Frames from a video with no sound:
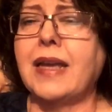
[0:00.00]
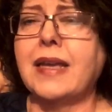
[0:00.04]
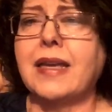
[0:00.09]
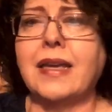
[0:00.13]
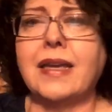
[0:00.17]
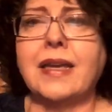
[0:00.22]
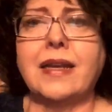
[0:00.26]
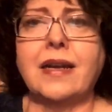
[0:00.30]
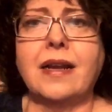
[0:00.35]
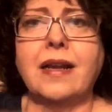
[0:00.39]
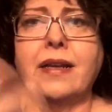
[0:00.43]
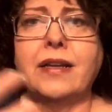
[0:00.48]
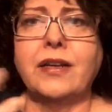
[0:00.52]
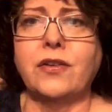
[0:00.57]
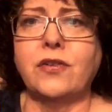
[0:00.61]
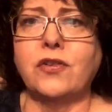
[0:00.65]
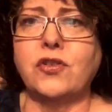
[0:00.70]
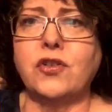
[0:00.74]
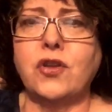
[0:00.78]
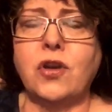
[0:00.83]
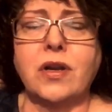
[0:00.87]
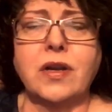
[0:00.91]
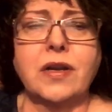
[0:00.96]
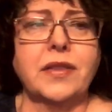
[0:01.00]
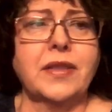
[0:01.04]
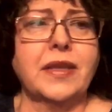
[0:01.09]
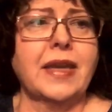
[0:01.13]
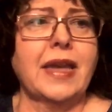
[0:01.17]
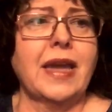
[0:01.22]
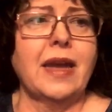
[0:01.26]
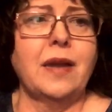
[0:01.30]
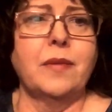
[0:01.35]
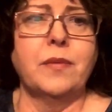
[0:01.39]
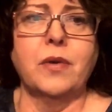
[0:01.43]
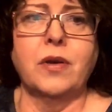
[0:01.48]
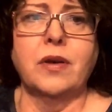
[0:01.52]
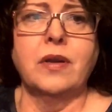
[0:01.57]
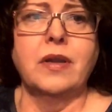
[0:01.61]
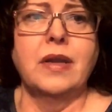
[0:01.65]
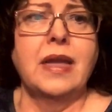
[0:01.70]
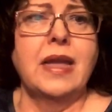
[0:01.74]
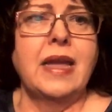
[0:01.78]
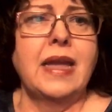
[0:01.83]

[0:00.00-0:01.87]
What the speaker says: can get on here and talk on the camera.